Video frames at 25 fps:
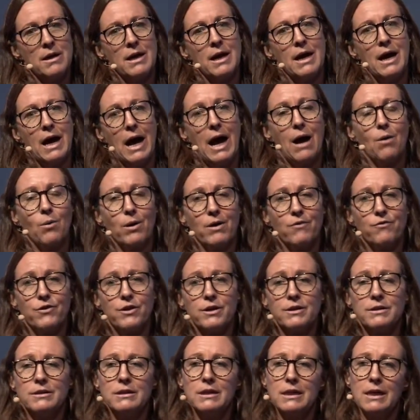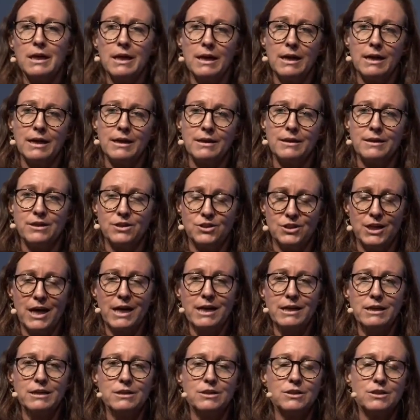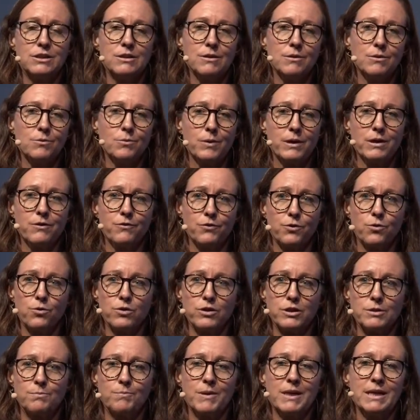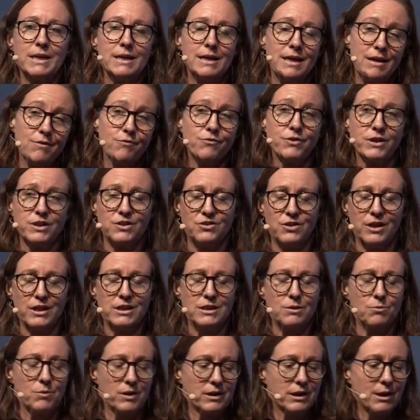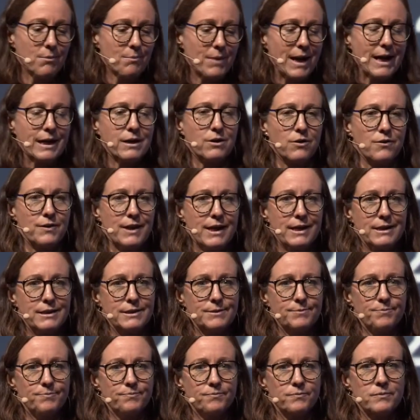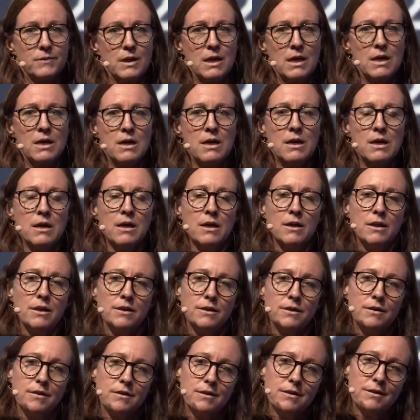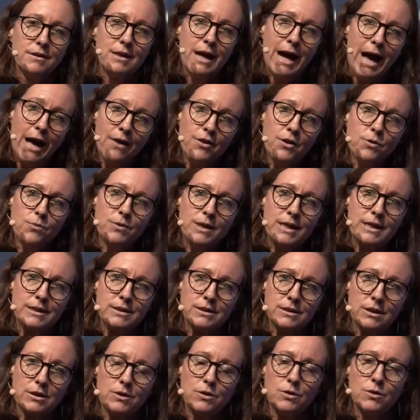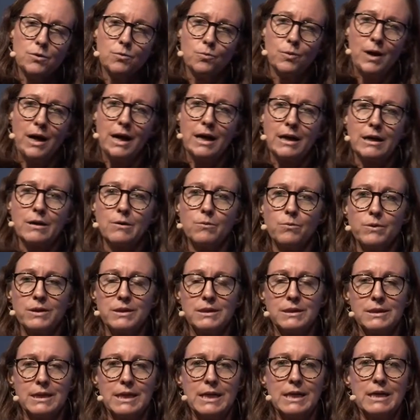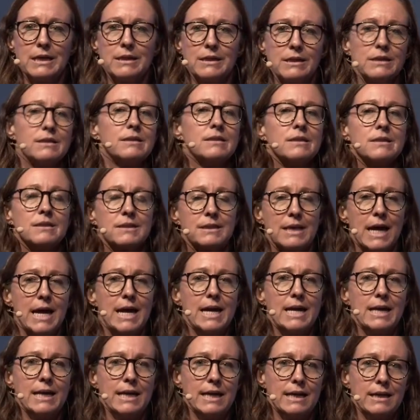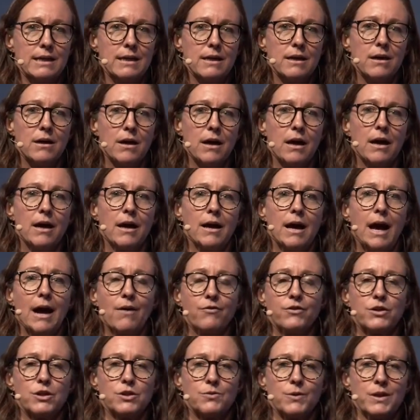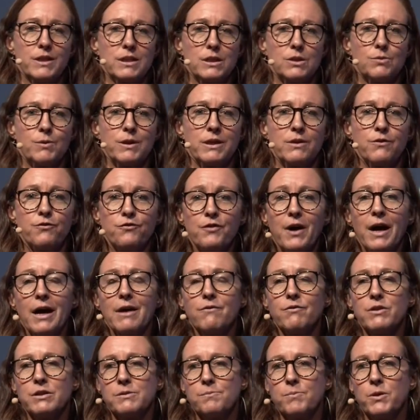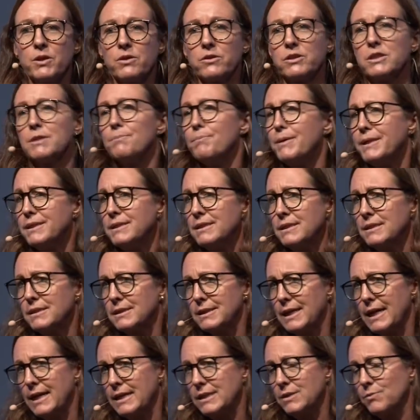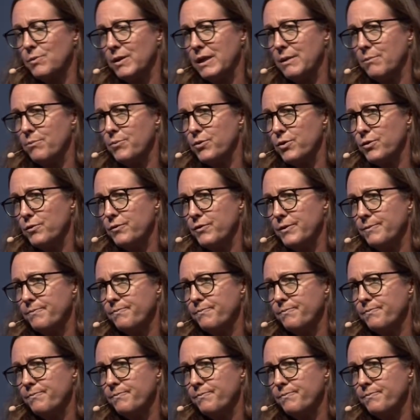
However, the challenge will of course be infrastructure, and we'll come back on that. The other reason why we see this scaling after 2025 is because the business case will improve.